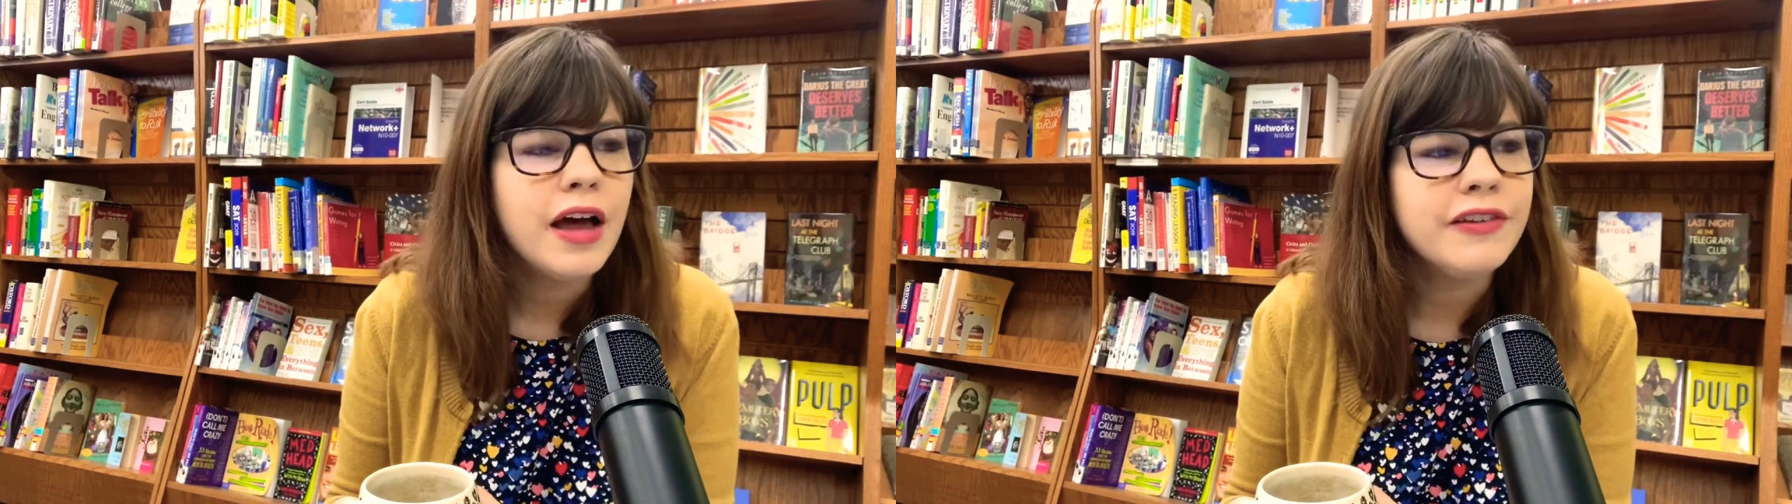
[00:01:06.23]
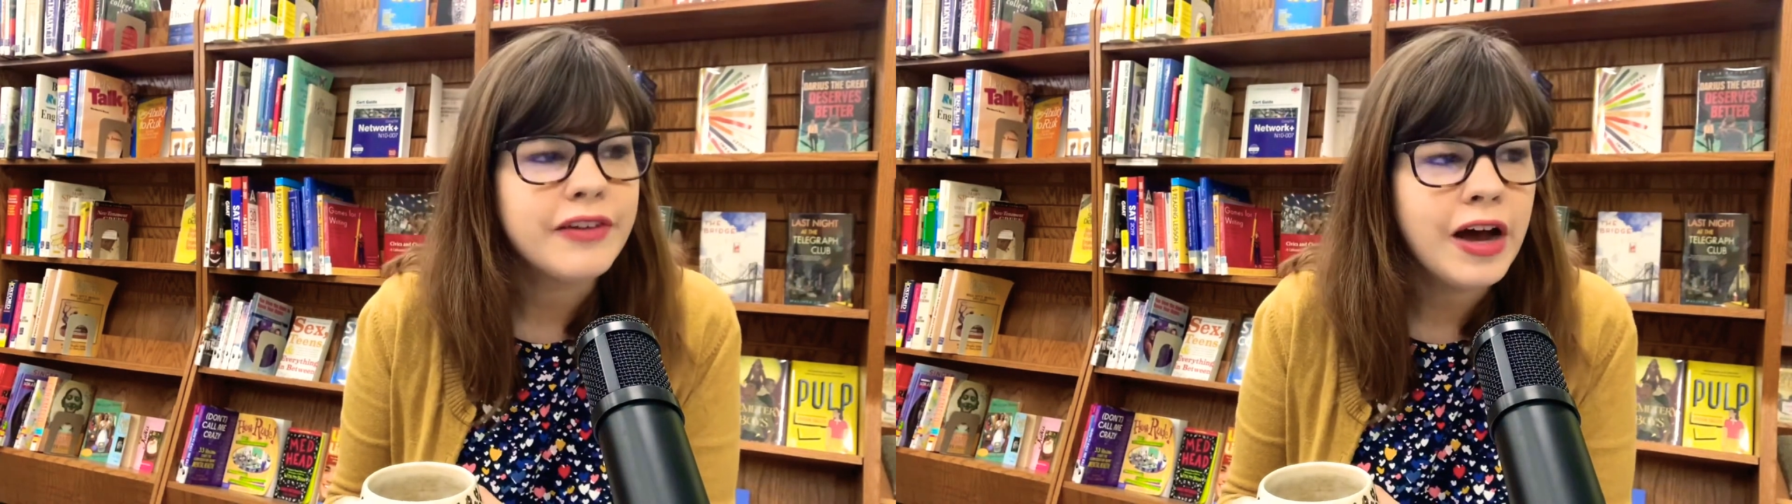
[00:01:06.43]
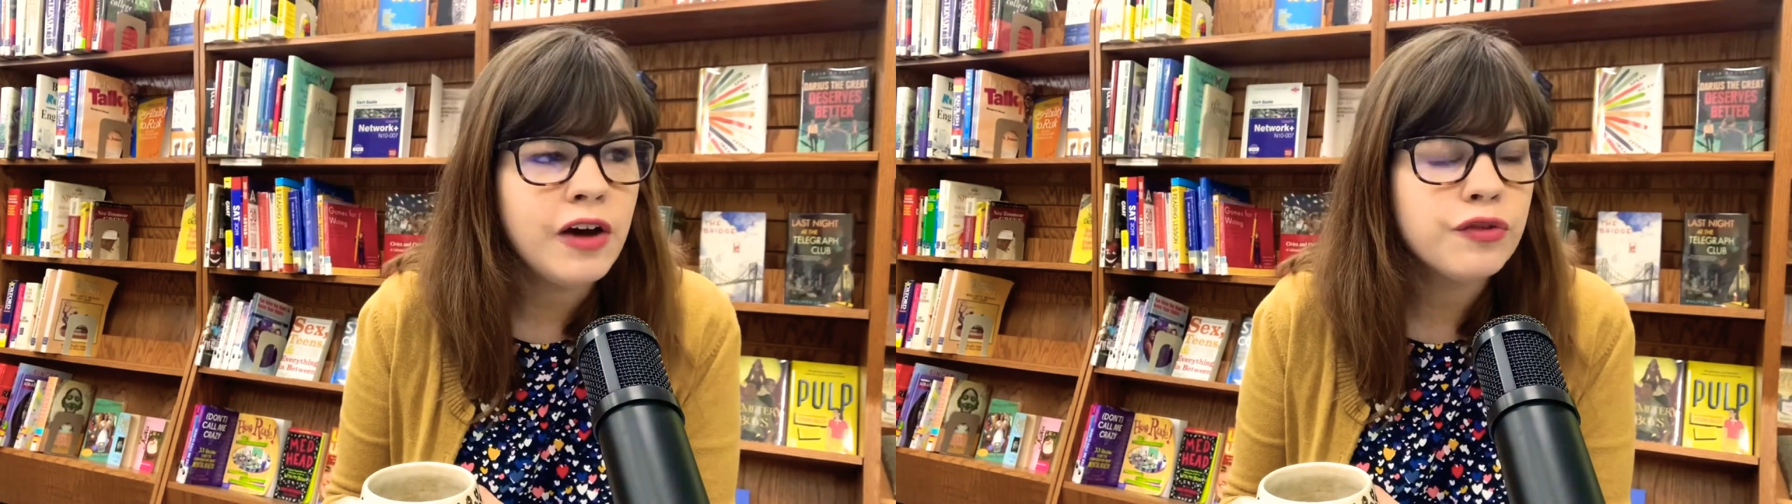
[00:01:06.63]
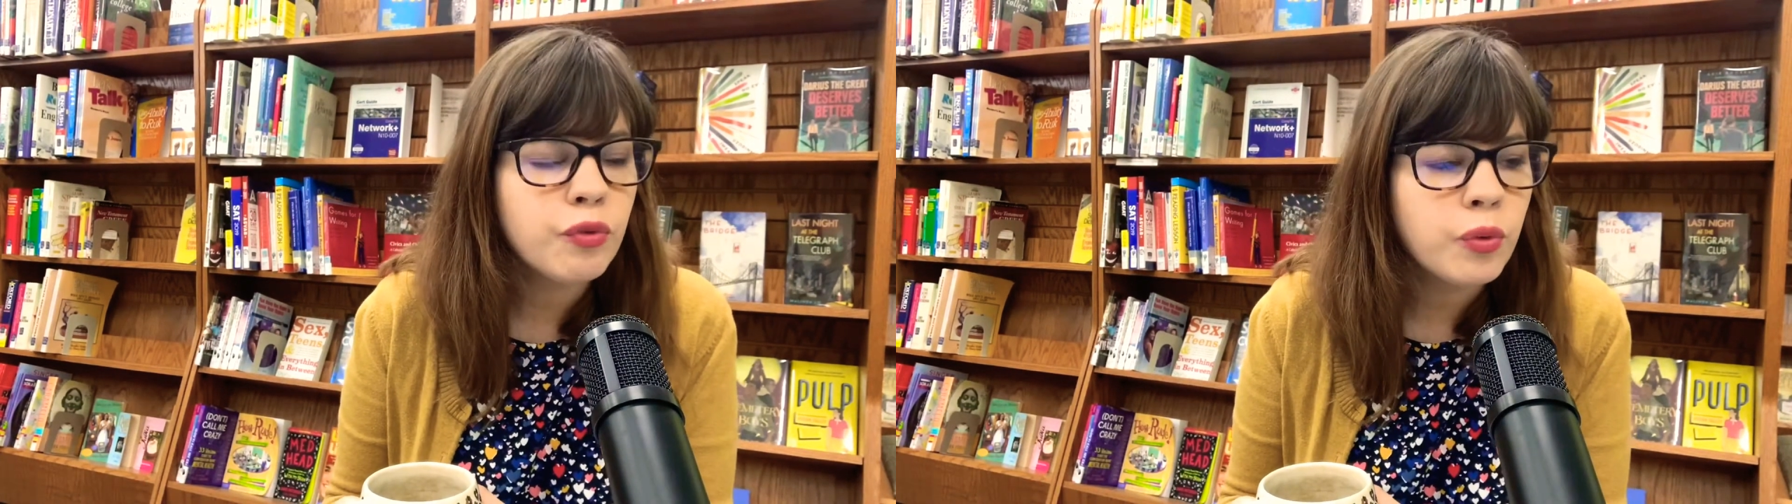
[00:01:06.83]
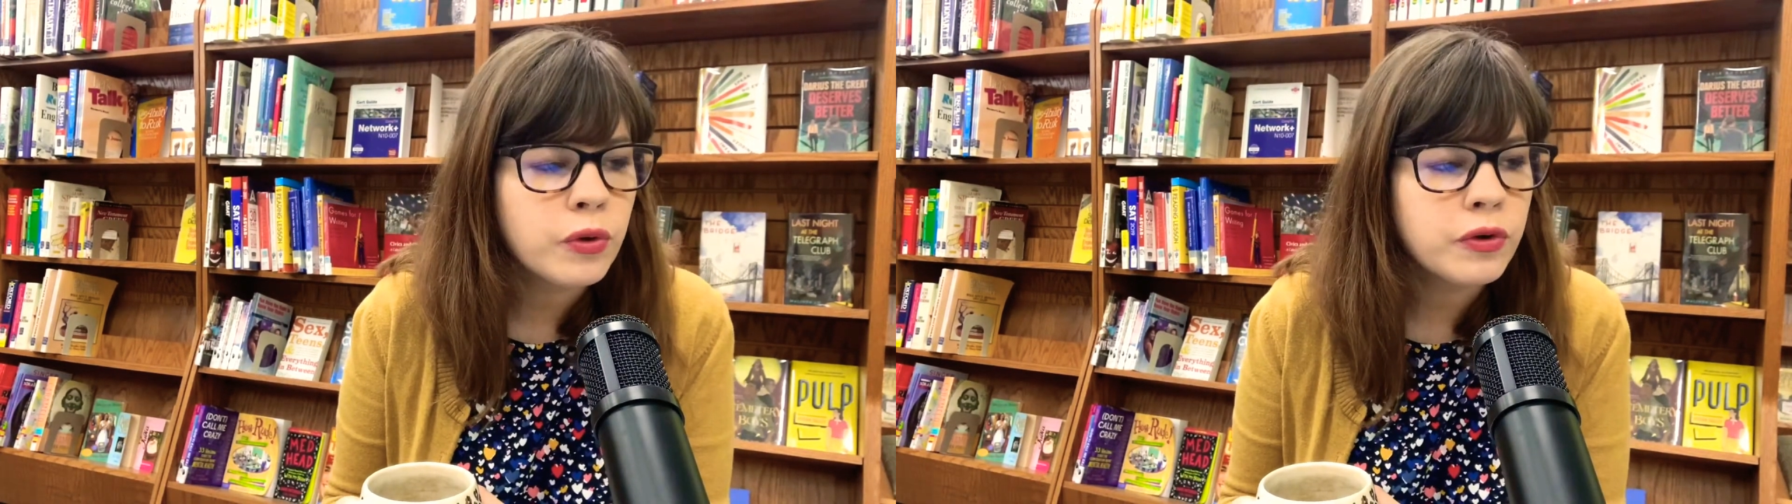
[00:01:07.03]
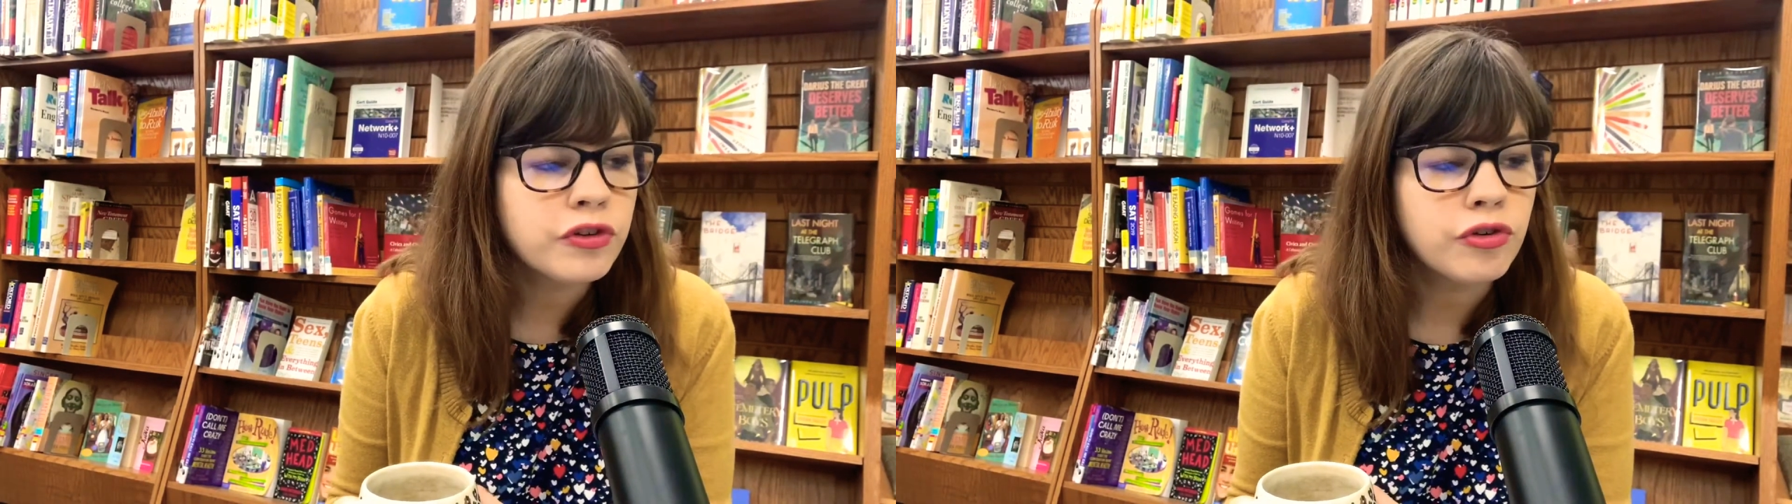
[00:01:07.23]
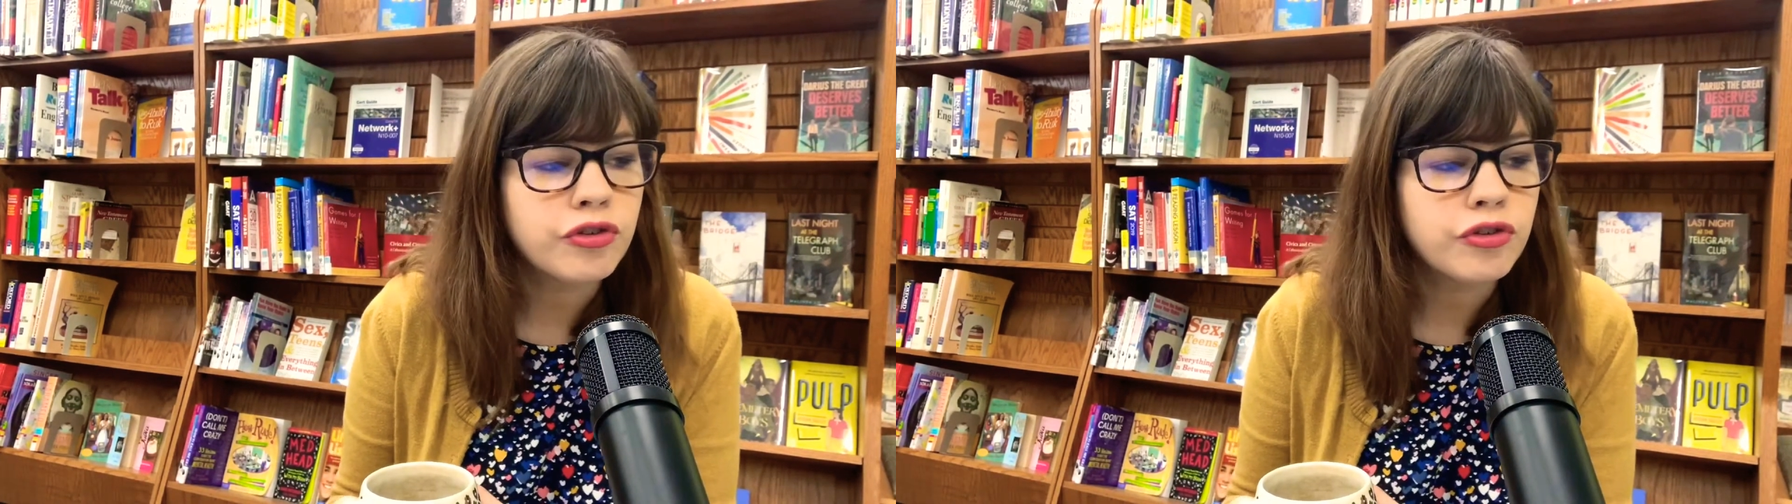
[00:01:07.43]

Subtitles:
downworlded